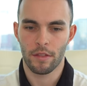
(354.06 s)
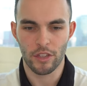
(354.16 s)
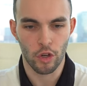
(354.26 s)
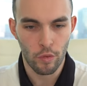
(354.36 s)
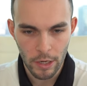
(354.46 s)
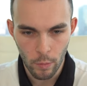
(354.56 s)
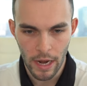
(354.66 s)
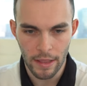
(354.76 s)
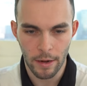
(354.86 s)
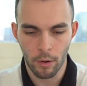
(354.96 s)
this
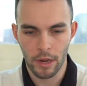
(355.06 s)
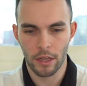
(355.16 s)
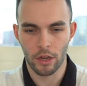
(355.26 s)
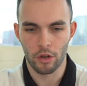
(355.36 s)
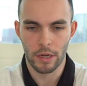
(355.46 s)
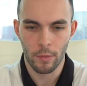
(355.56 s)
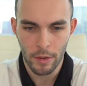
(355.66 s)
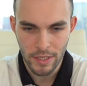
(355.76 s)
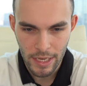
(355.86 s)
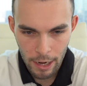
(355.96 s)
greenway. They're putting a
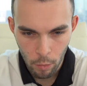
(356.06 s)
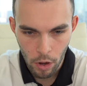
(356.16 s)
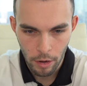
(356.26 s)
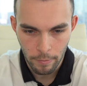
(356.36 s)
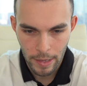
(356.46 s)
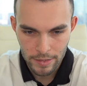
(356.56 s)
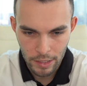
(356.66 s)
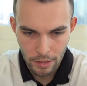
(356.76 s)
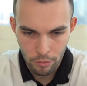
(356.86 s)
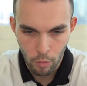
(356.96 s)
greenway of sidewalk
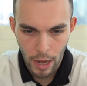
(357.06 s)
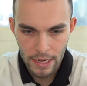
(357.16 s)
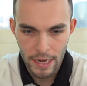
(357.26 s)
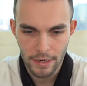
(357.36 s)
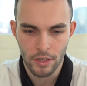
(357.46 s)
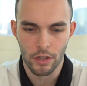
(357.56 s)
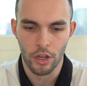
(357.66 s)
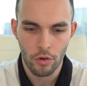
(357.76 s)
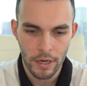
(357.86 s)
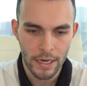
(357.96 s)
basically right next to the
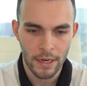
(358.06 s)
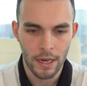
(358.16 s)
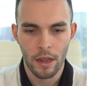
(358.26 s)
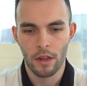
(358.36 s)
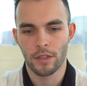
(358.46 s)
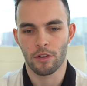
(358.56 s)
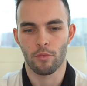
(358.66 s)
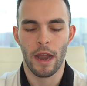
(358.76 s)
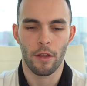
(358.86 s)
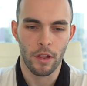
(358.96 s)
creek. It's
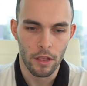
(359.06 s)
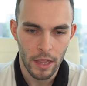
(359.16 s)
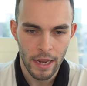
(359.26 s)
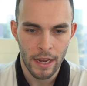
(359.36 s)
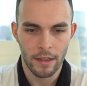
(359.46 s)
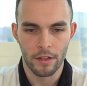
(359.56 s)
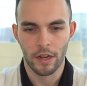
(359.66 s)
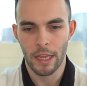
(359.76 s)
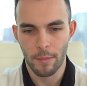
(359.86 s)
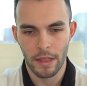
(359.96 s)
around the lake. They're
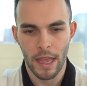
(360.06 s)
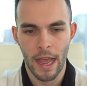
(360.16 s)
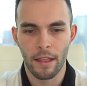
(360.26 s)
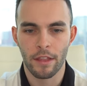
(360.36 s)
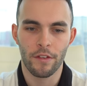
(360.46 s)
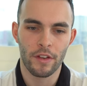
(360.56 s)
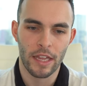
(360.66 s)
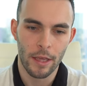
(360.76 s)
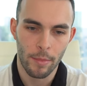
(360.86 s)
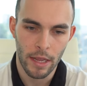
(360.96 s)
keeping that. They're even
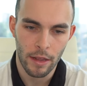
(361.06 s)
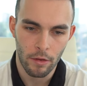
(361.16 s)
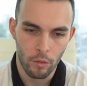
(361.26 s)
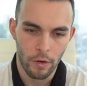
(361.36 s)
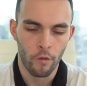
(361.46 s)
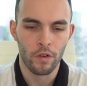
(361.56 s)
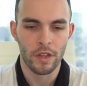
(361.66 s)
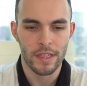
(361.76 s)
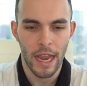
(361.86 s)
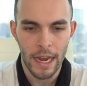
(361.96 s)
keeping over in
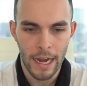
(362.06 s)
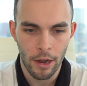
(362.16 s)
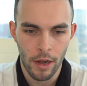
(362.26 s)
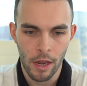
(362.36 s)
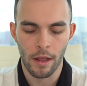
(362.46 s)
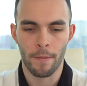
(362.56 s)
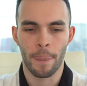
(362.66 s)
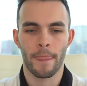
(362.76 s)
this A area,